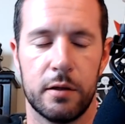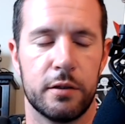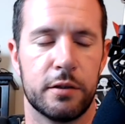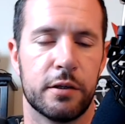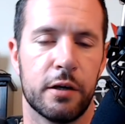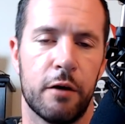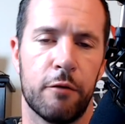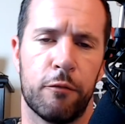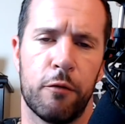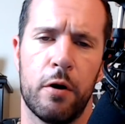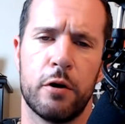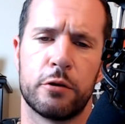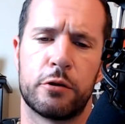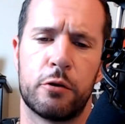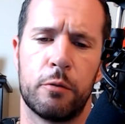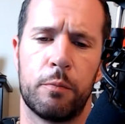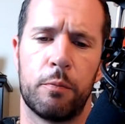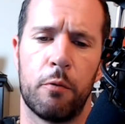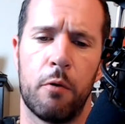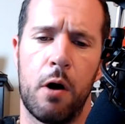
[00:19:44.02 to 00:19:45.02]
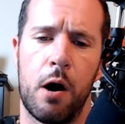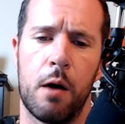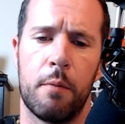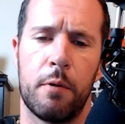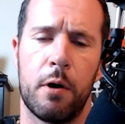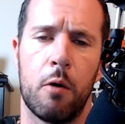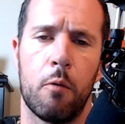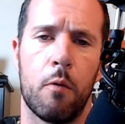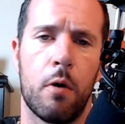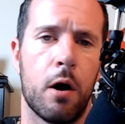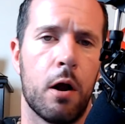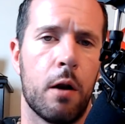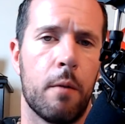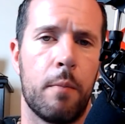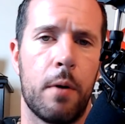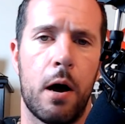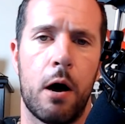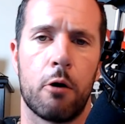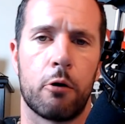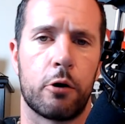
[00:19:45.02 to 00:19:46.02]
So then you say, Frater Super Robo,
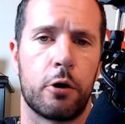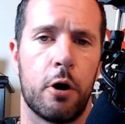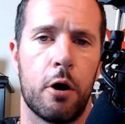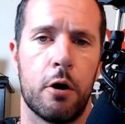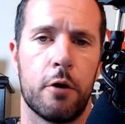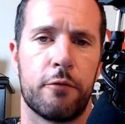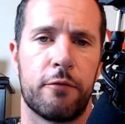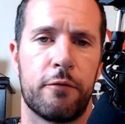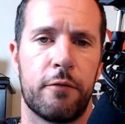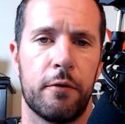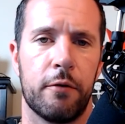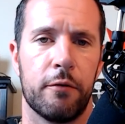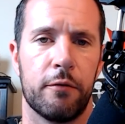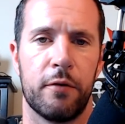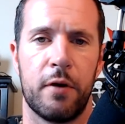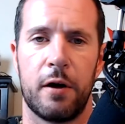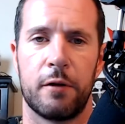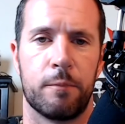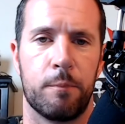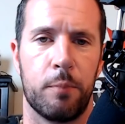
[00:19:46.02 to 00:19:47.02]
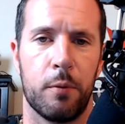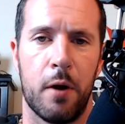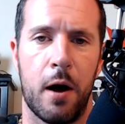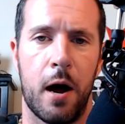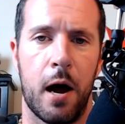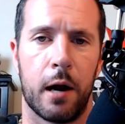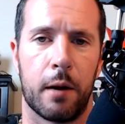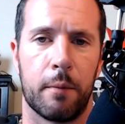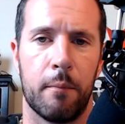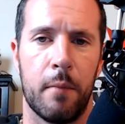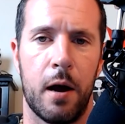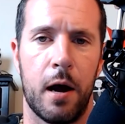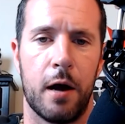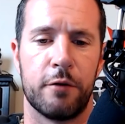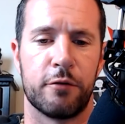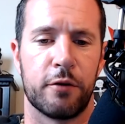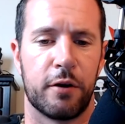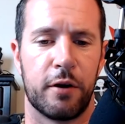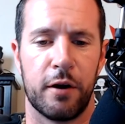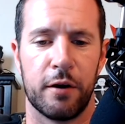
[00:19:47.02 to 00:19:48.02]
what about curses? That's black
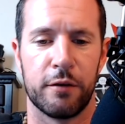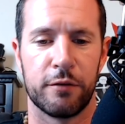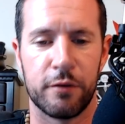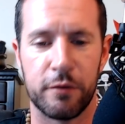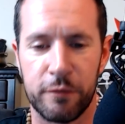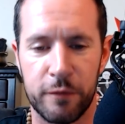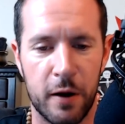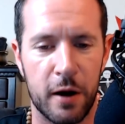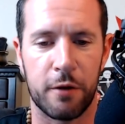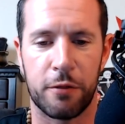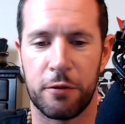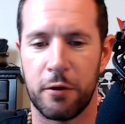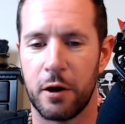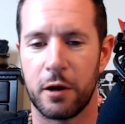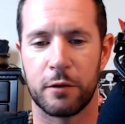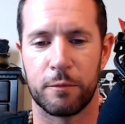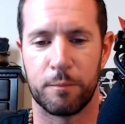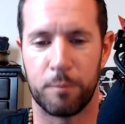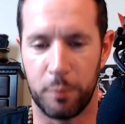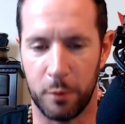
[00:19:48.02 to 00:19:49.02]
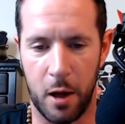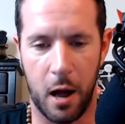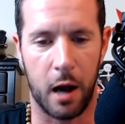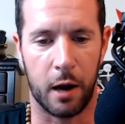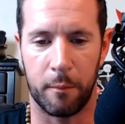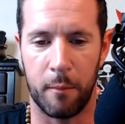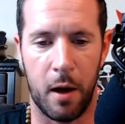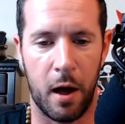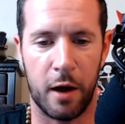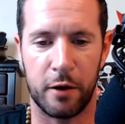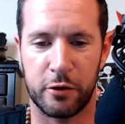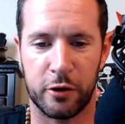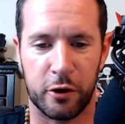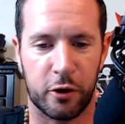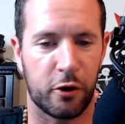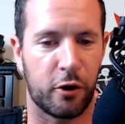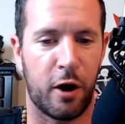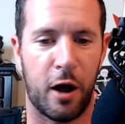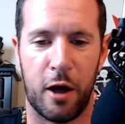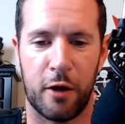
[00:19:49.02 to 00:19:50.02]
magic. Yes, if anything's black
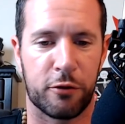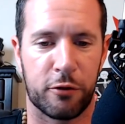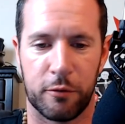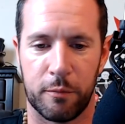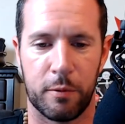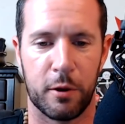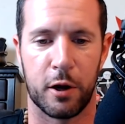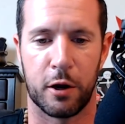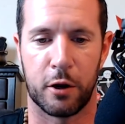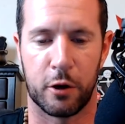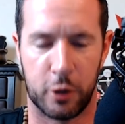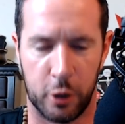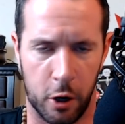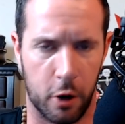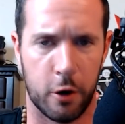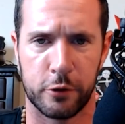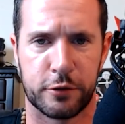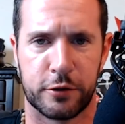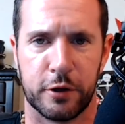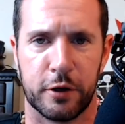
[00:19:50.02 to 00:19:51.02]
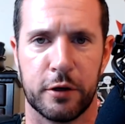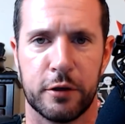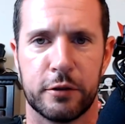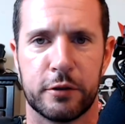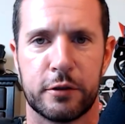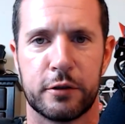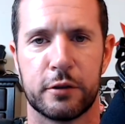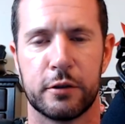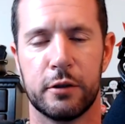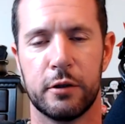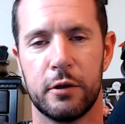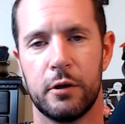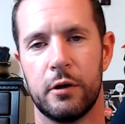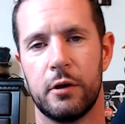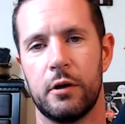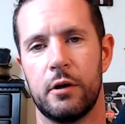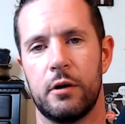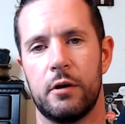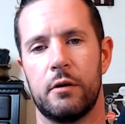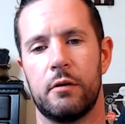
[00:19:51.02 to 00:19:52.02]
magic, it has to be curses.
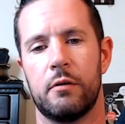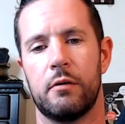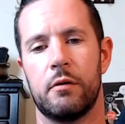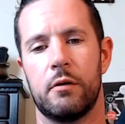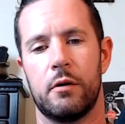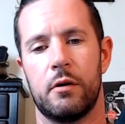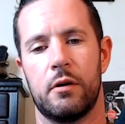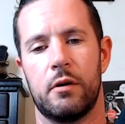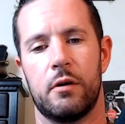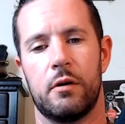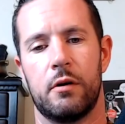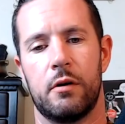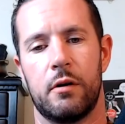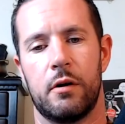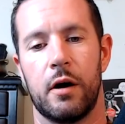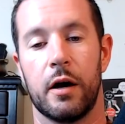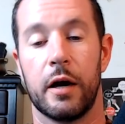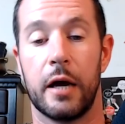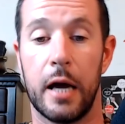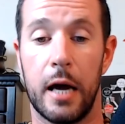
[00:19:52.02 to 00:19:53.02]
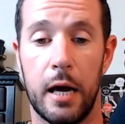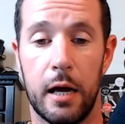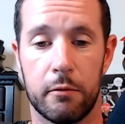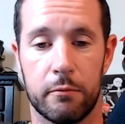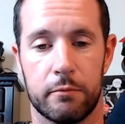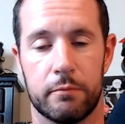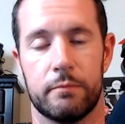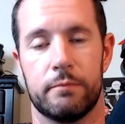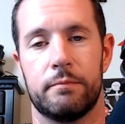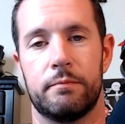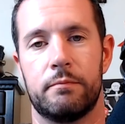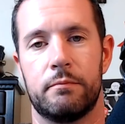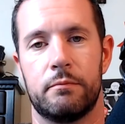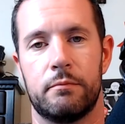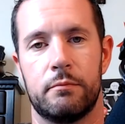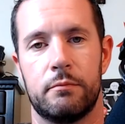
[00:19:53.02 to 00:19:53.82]
Again,